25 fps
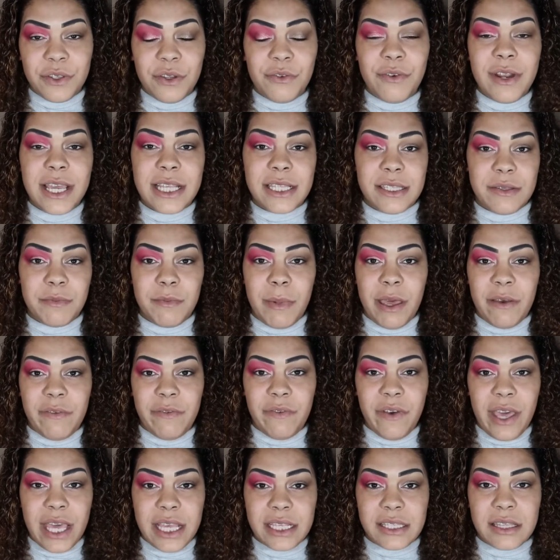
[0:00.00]
the rest of my
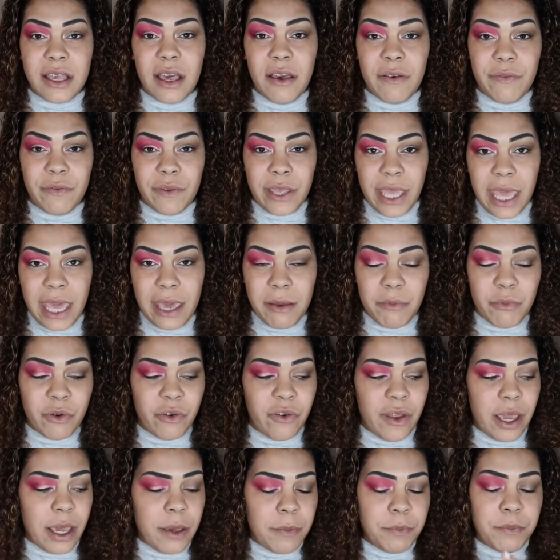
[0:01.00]
face off
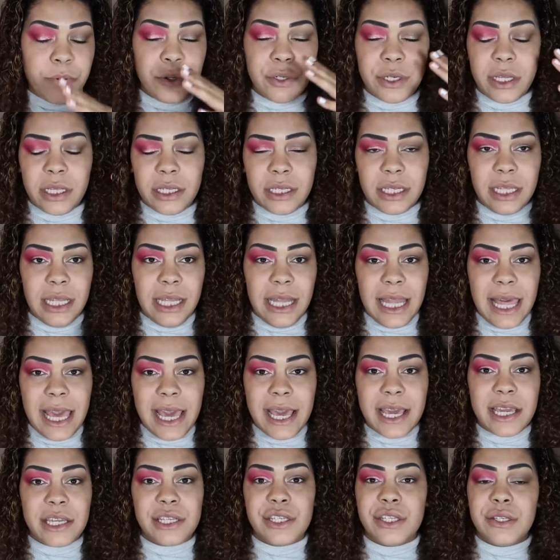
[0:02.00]
camera, put on a
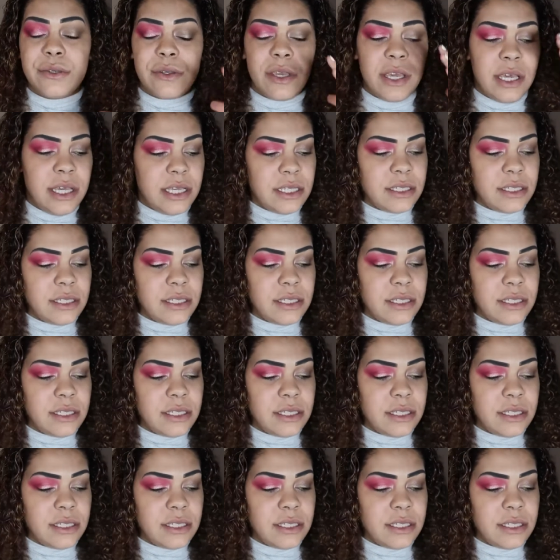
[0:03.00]
lash,